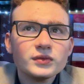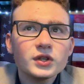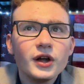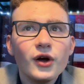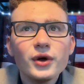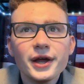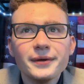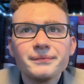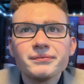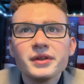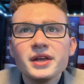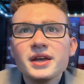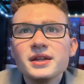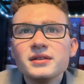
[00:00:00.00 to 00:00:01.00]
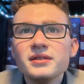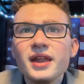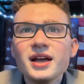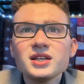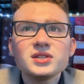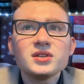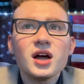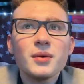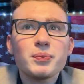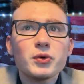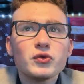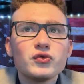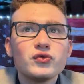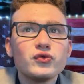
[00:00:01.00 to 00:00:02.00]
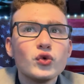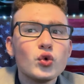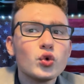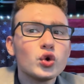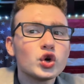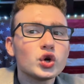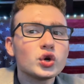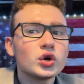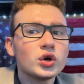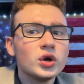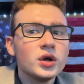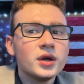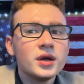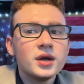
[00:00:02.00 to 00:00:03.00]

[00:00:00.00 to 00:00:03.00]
Okay, next up, for